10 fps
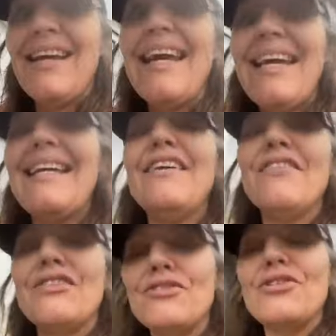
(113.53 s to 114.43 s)
He
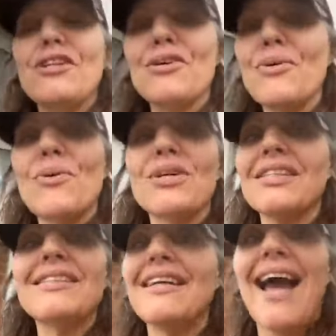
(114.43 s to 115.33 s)
then stood in the court and
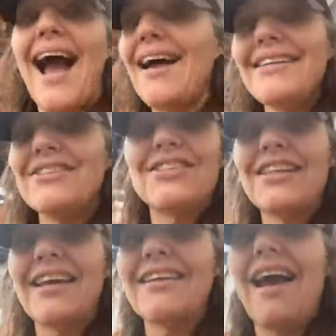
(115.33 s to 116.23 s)
said, I didn't
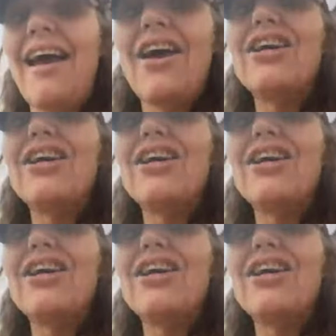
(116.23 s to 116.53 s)
say that.